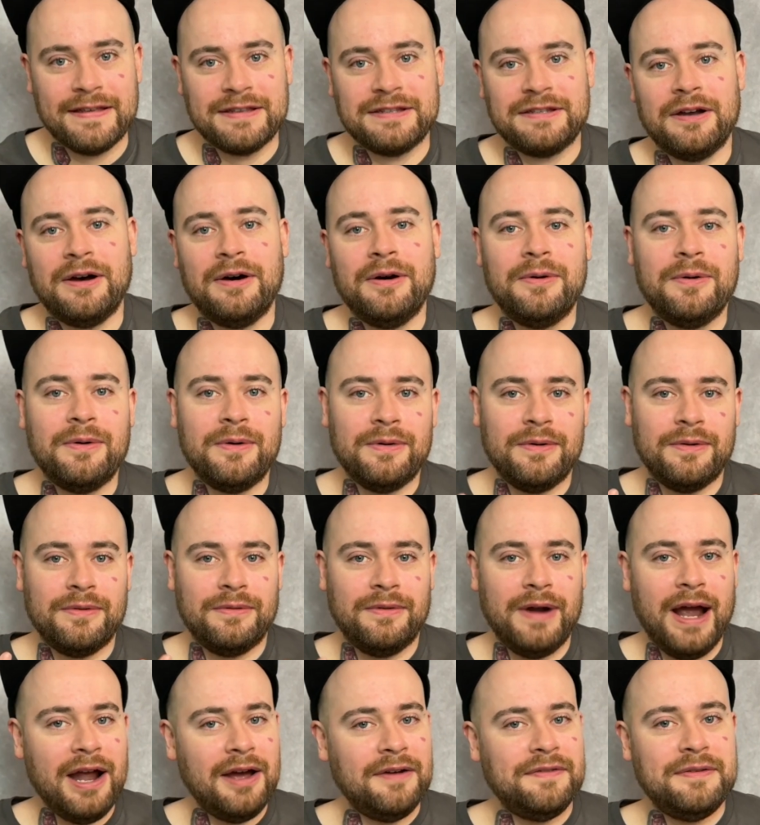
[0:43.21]
So
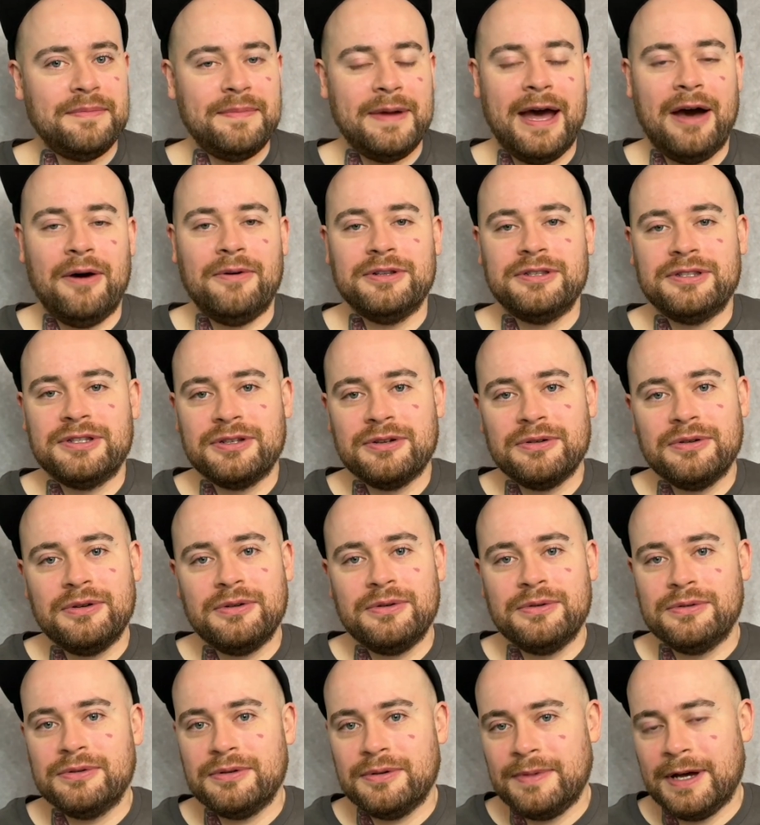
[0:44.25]
right off the bat, what's so
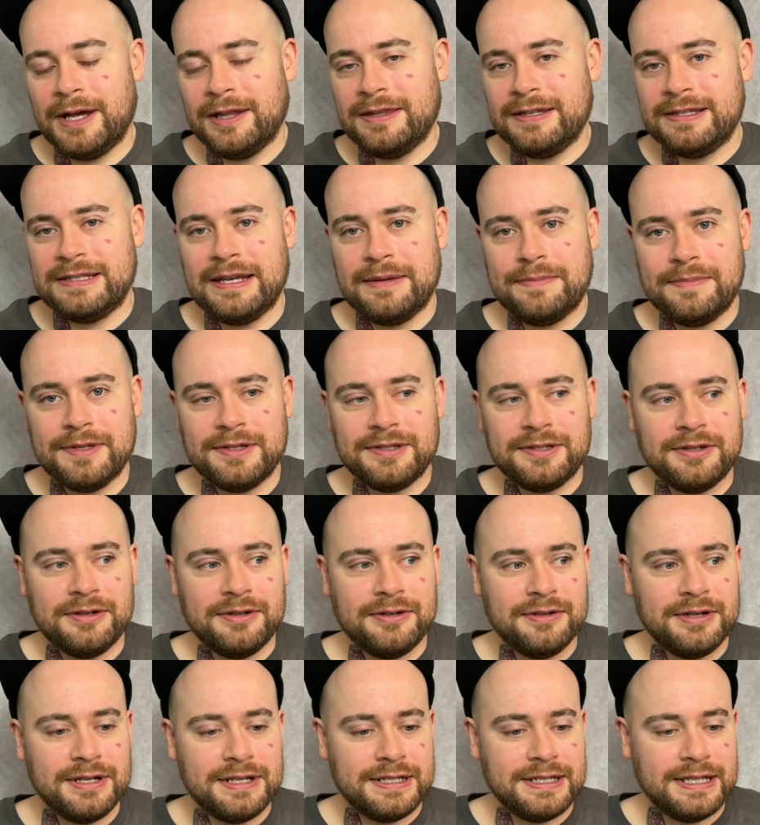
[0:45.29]
cool about this
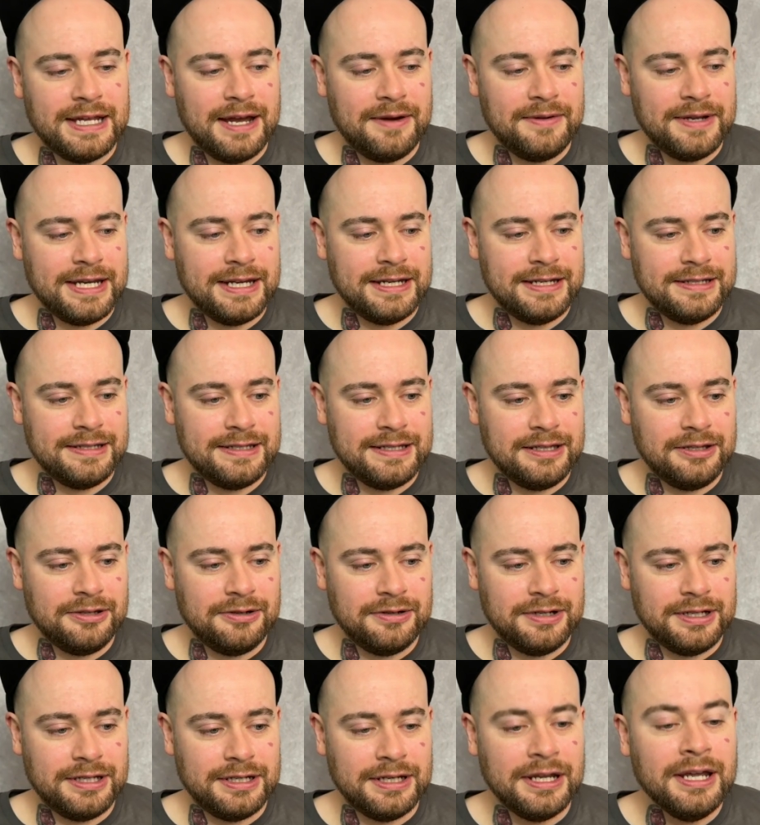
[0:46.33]
episode is that we get to see
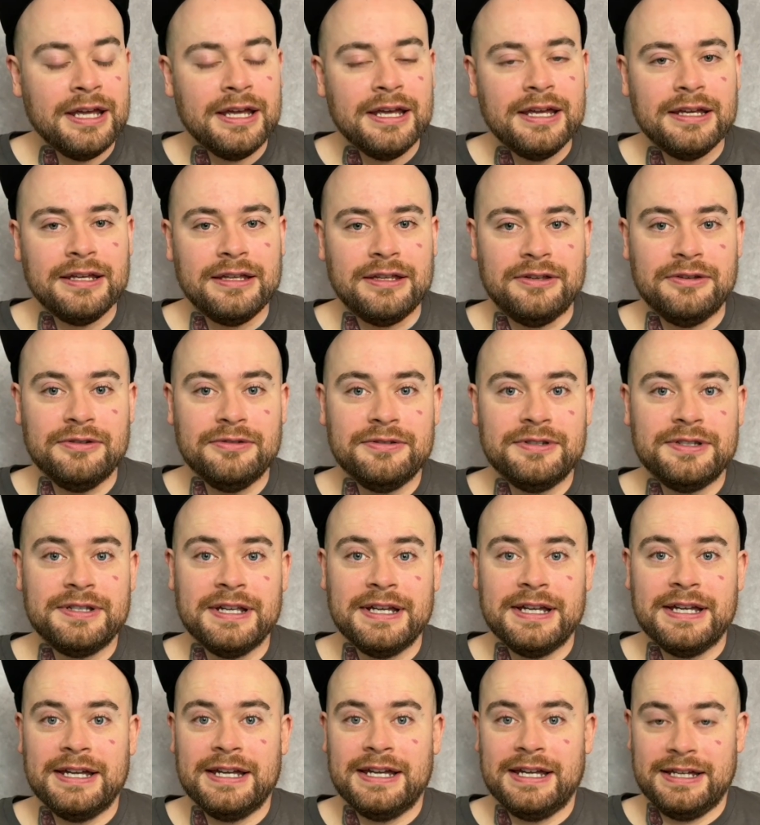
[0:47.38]
Logan use
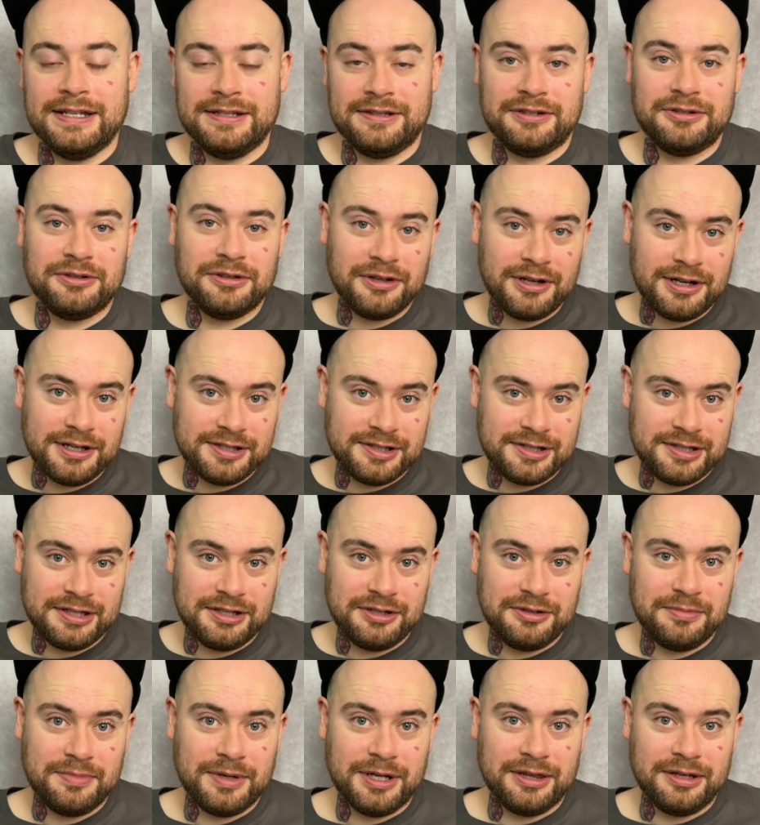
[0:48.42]
his claws
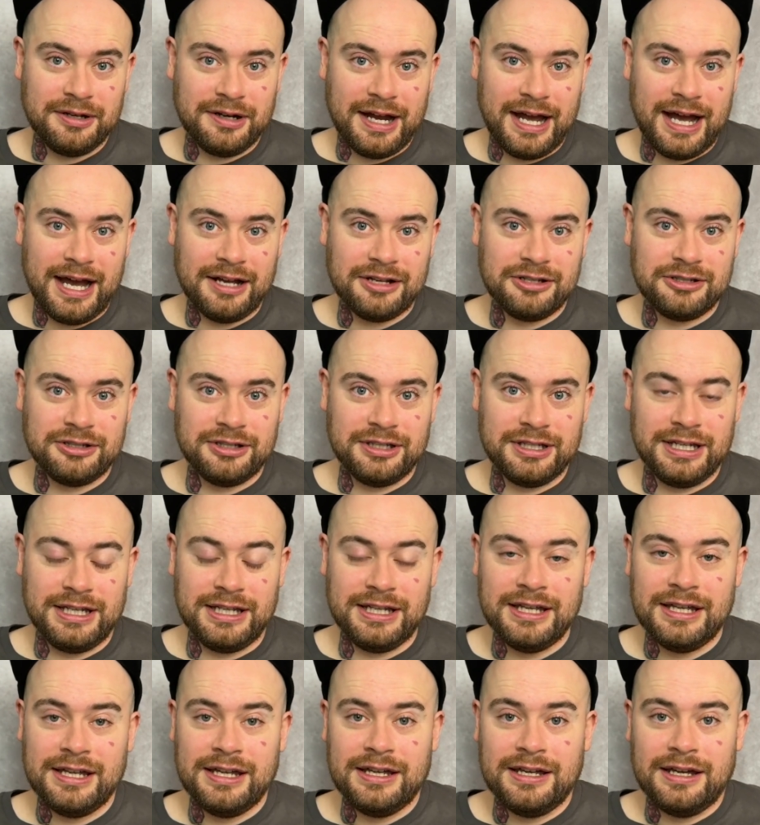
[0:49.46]
still, but they're actually